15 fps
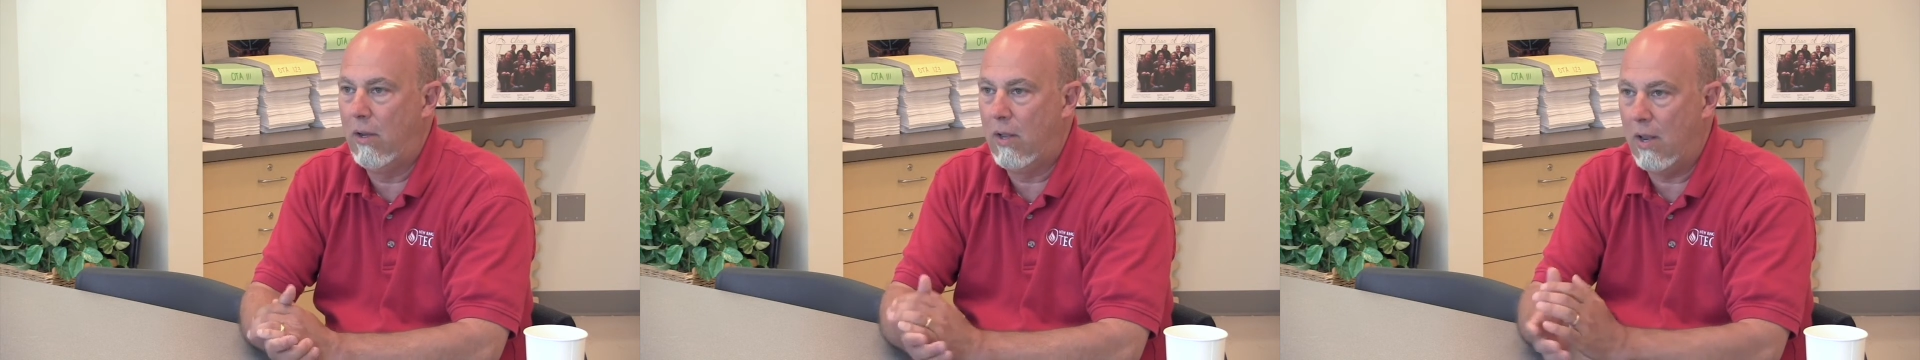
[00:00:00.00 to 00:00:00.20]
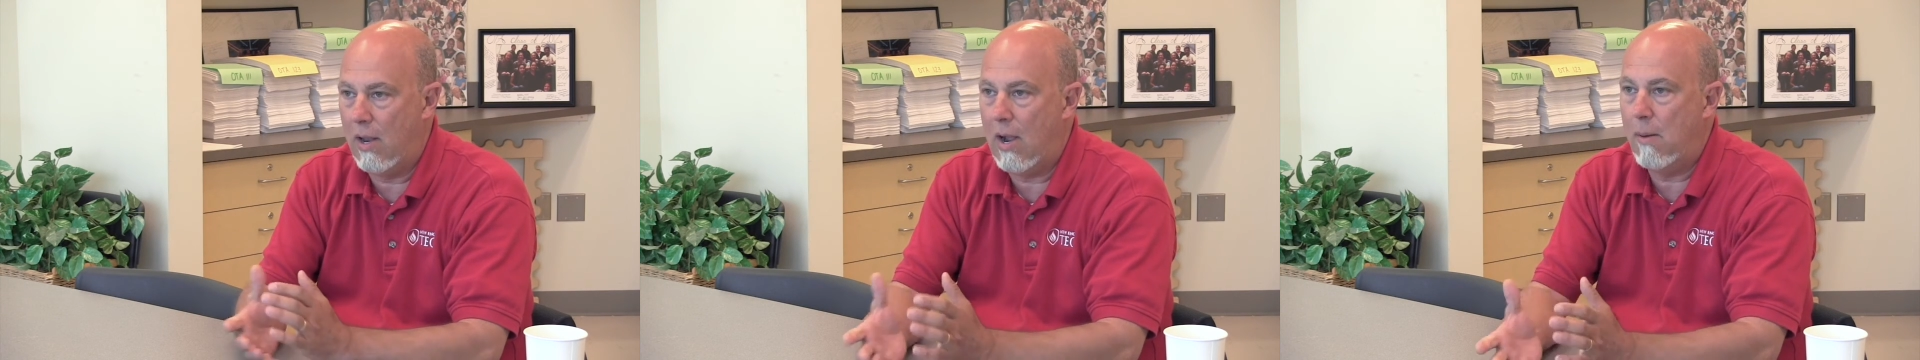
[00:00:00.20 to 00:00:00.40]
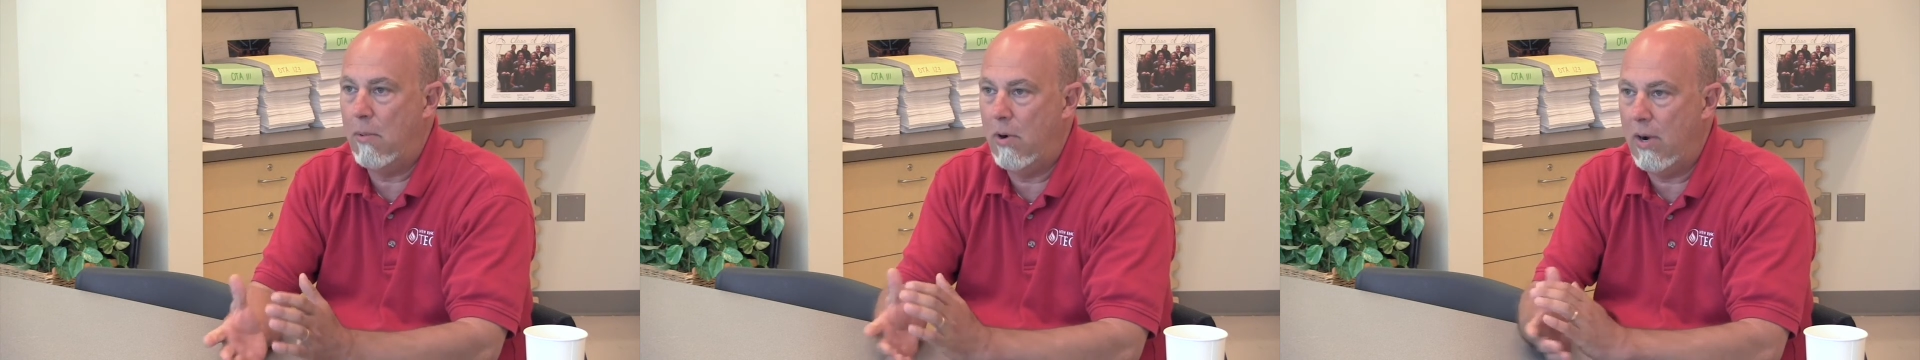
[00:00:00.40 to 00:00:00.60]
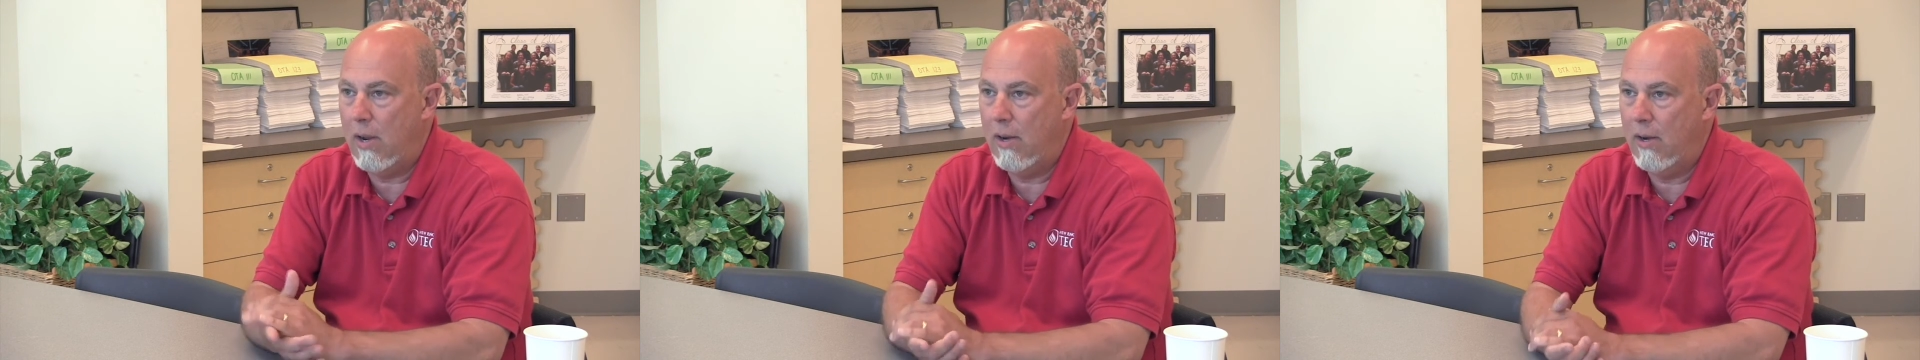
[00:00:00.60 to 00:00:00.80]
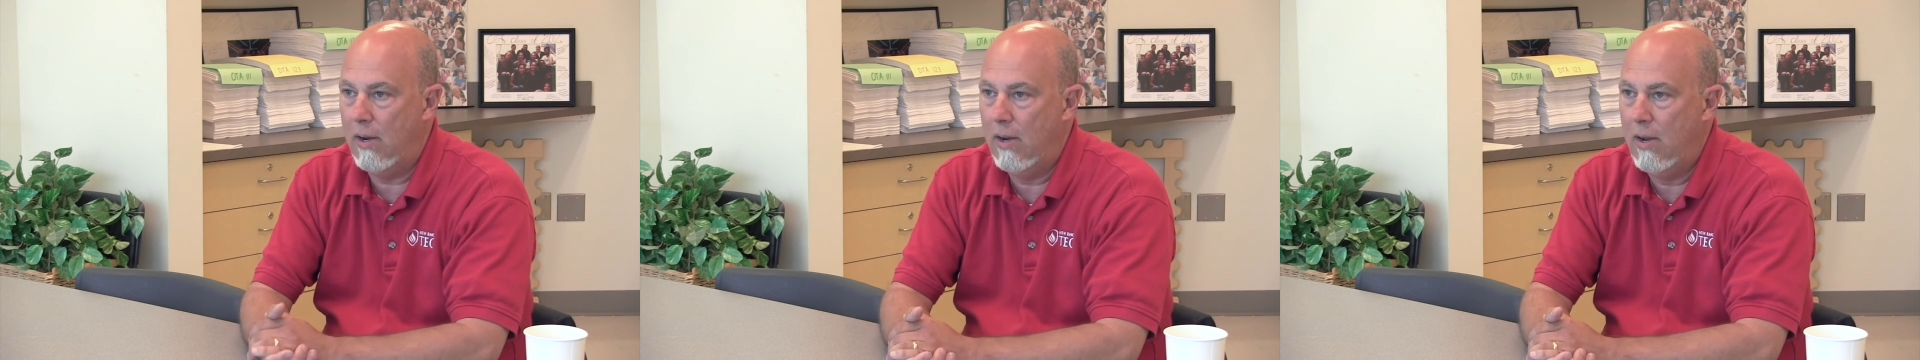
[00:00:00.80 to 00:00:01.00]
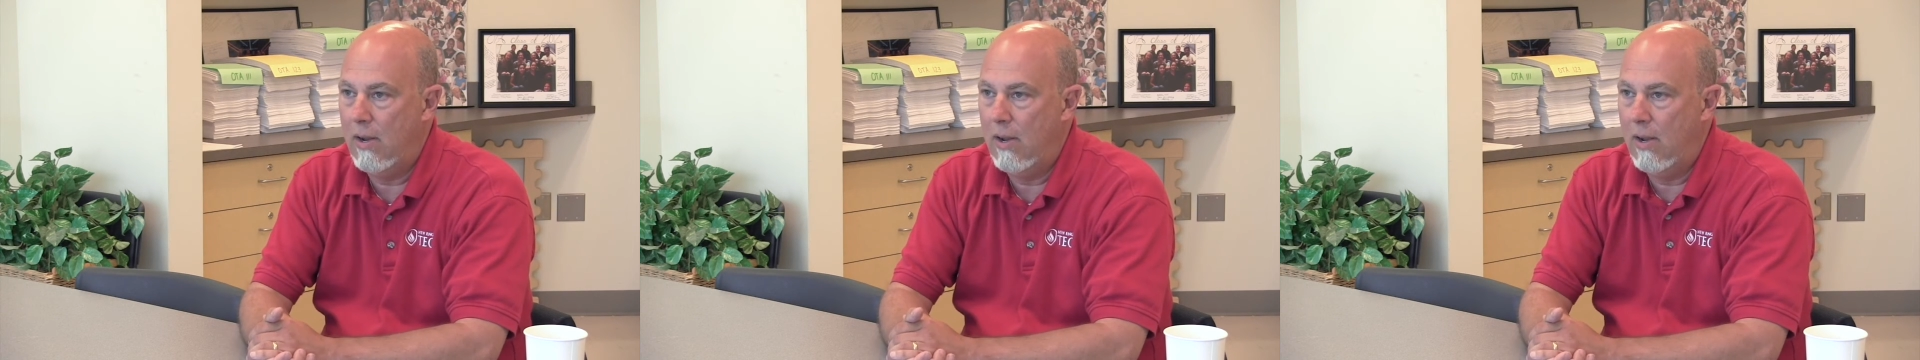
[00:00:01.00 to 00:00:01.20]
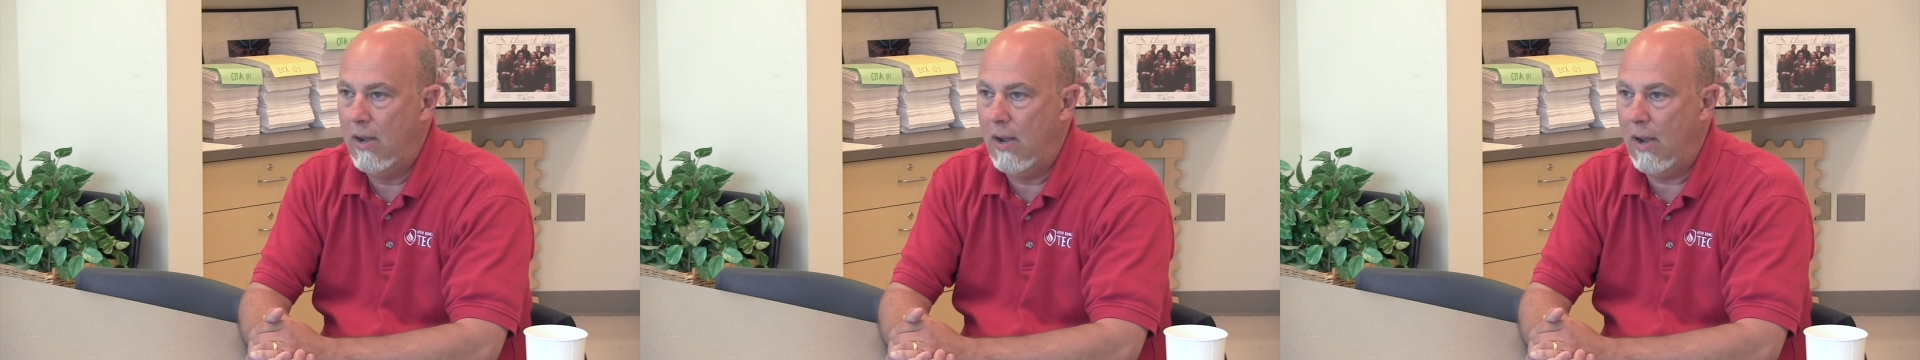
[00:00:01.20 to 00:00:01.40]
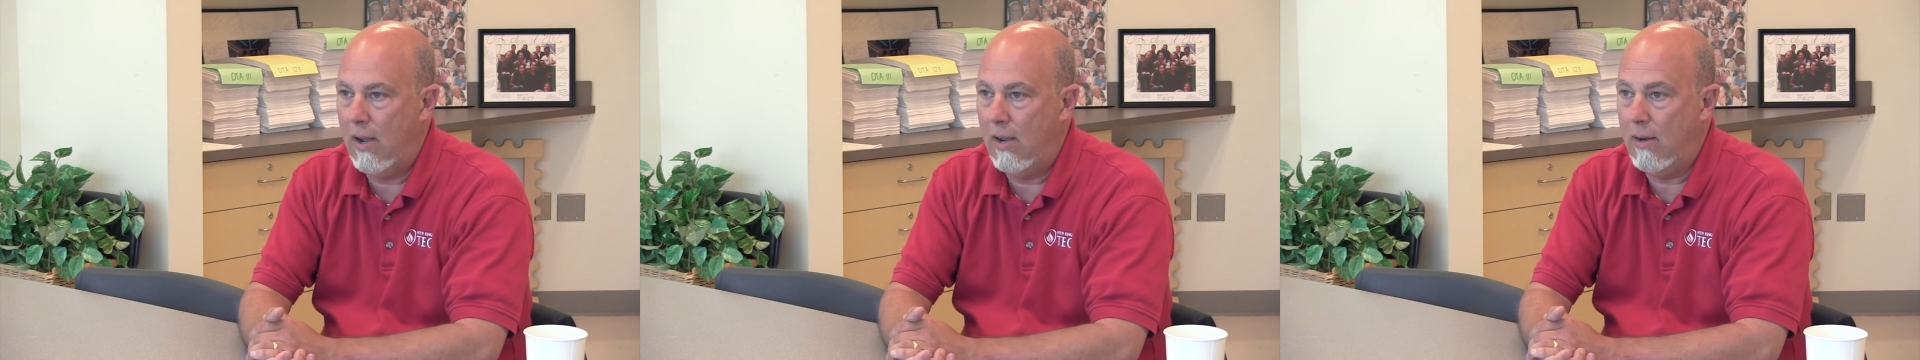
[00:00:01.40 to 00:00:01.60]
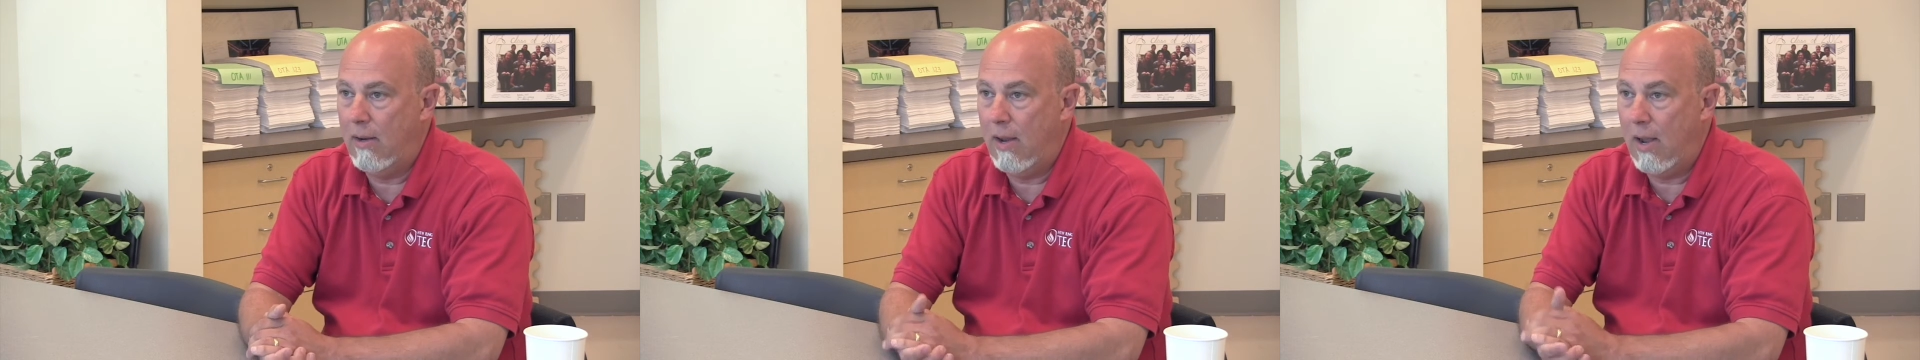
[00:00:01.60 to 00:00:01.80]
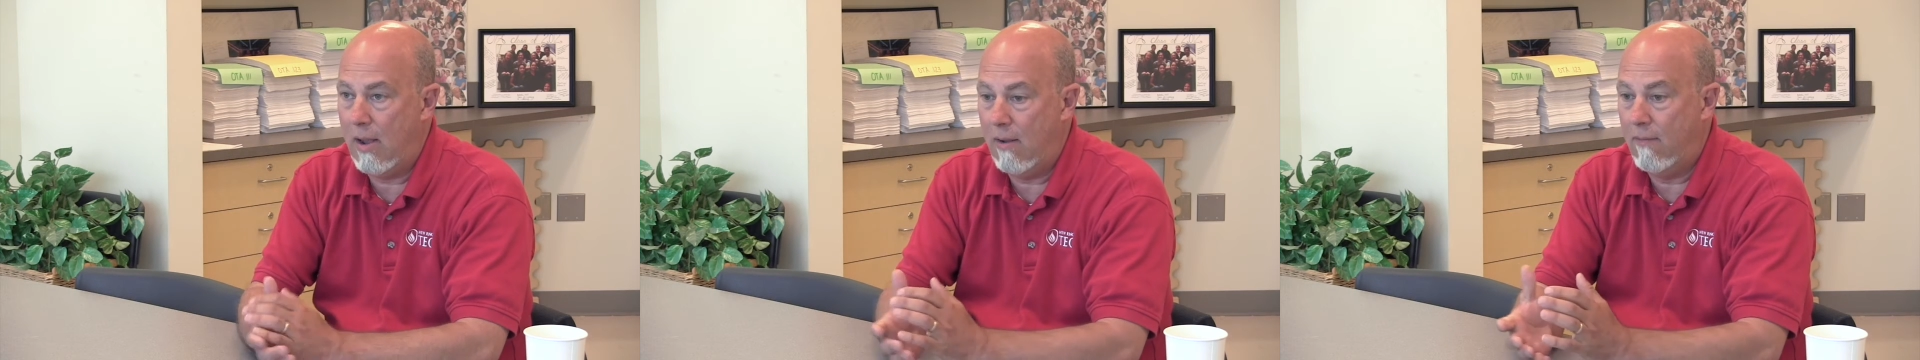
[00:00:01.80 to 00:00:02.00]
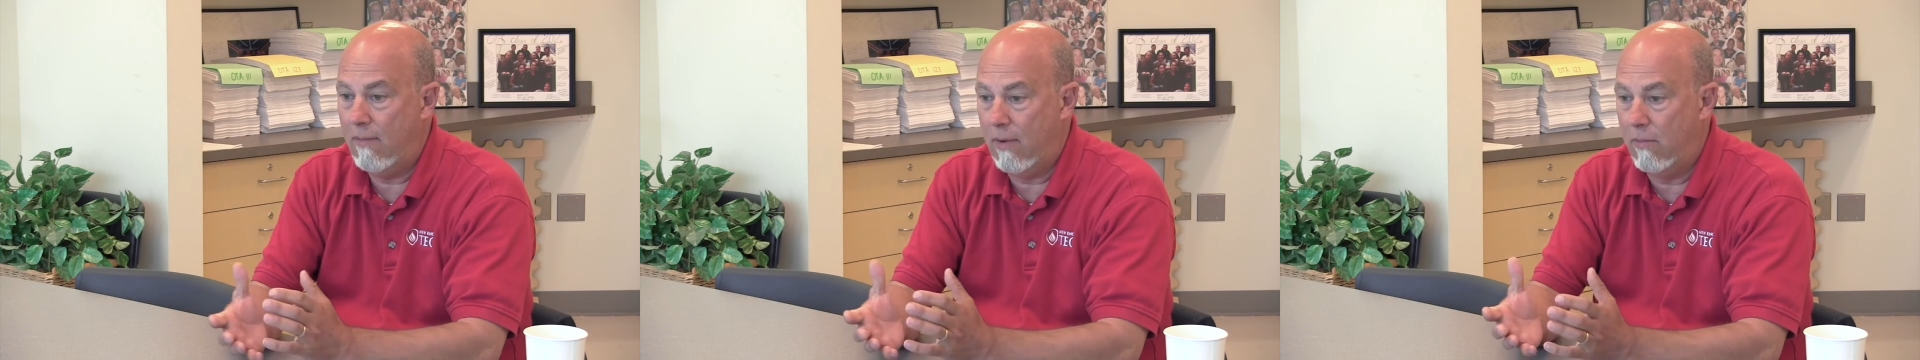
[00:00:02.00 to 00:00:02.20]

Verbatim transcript: collaborate and have